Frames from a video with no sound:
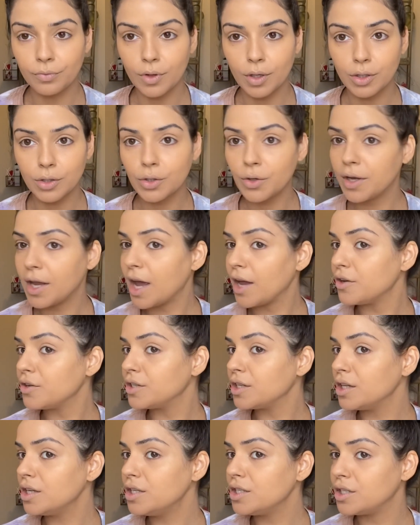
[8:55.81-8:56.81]
So yeah, you see
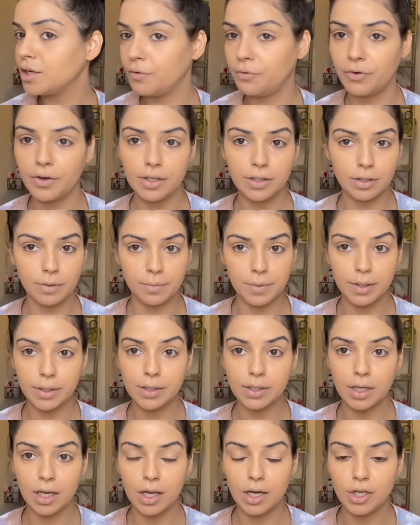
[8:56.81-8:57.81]
the difference on my skin?